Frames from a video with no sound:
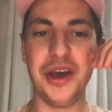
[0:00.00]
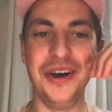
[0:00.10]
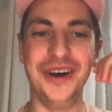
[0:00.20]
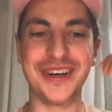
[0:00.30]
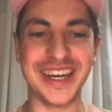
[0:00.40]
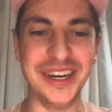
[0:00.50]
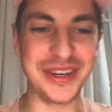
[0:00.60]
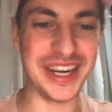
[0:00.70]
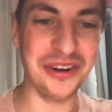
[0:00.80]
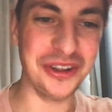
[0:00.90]
Okay,
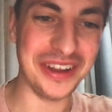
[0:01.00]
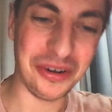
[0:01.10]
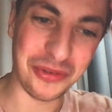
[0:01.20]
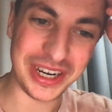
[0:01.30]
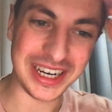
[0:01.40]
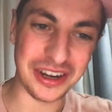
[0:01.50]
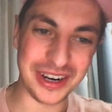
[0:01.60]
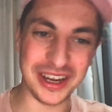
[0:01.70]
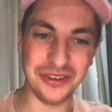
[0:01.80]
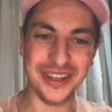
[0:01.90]
I'll read it out
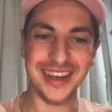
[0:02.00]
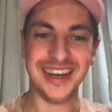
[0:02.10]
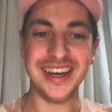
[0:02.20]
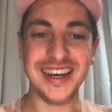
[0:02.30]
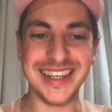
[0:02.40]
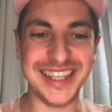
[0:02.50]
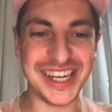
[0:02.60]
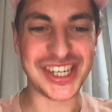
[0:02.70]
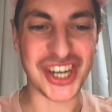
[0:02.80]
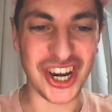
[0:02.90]
loud. Dear
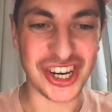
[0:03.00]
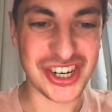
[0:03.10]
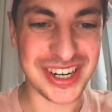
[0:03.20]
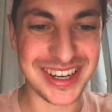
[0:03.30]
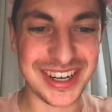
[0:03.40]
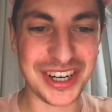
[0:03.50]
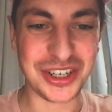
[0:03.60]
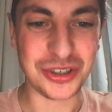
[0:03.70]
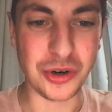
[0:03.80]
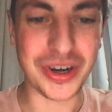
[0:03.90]
Josh,
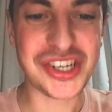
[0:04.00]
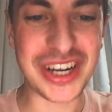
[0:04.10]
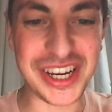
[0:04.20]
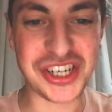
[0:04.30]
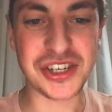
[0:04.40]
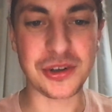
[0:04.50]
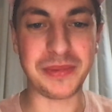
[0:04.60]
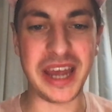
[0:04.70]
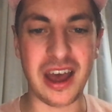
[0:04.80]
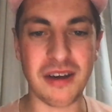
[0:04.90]
congratulations on
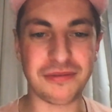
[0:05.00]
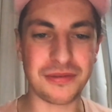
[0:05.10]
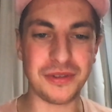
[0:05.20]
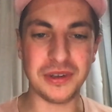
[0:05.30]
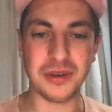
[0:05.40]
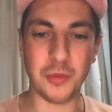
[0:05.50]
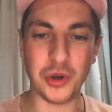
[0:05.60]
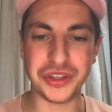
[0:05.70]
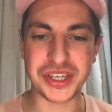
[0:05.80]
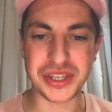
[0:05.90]
behalf of the Walt
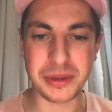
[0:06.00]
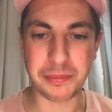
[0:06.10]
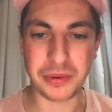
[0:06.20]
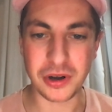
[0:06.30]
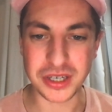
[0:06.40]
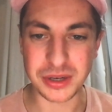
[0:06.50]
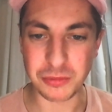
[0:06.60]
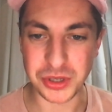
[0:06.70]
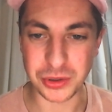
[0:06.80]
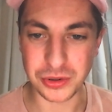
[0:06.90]
Disney Parks and
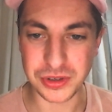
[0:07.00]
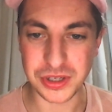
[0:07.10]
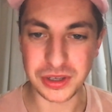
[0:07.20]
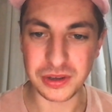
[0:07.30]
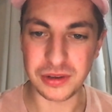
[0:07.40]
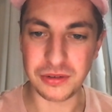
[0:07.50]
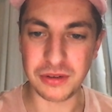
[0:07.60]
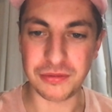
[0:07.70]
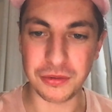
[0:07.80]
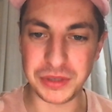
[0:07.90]
Resorts
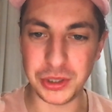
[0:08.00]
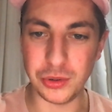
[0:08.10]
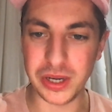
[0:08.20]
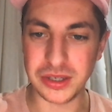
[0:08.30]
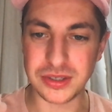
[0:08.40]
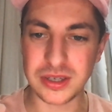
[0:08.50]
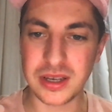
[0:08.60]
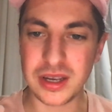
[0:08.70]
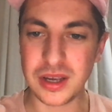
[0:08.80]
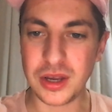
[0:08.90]
of the US.
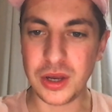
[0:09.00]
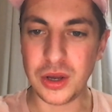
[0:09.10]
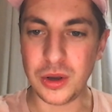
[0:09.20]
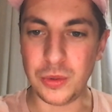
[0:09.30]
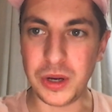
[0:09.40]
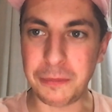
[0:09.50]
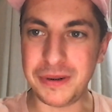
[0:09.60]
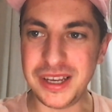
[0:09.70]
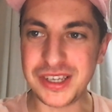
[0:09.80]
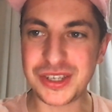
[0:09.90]
We are
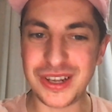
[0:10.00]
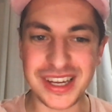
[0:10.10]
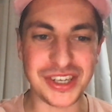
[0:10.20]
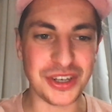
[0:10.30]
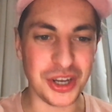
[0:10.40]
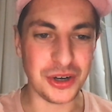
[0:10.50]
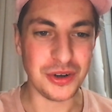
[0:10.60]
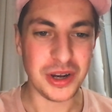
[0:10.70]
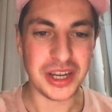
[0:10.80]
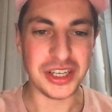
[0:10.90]
pleased to let you
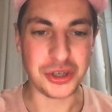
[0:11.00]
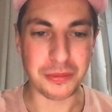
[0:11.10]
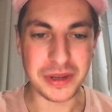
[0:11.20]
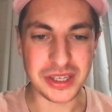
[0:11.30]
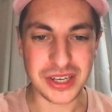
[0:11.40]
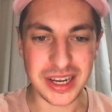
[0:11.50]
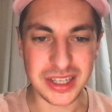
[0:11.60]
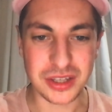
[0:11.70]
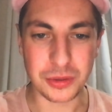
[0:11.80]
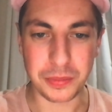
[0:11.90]
know that you've been
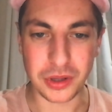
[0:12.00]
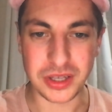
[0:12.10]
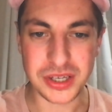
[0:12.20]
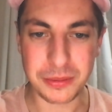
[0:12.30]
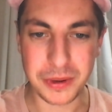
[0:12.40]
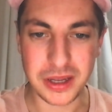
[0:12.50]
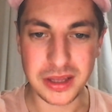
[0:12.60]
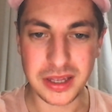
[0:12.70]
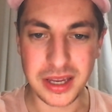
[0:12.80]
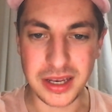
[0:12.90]
selected to
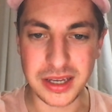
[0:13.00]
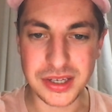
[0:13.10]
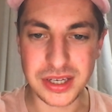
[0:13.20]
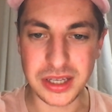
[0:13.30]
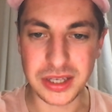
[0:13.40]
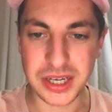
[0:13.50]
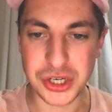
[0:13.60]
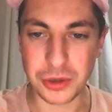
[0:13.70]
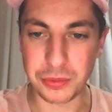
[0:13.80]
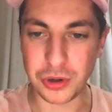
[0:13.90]
participate in Disney
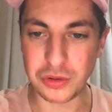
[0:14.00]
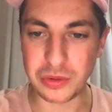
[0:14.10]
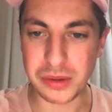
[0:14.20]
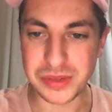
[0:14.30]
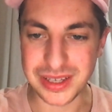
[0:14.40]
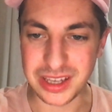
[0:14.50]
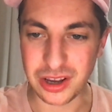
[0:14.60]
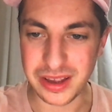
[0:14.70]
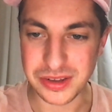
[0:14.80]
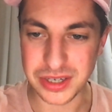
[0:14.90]
International programs
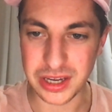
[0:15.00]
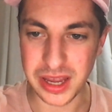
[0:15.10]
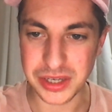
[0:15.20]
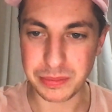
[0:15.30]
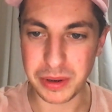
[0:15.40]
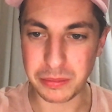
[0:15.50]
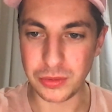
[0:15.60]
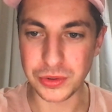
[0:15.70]
as a cast member.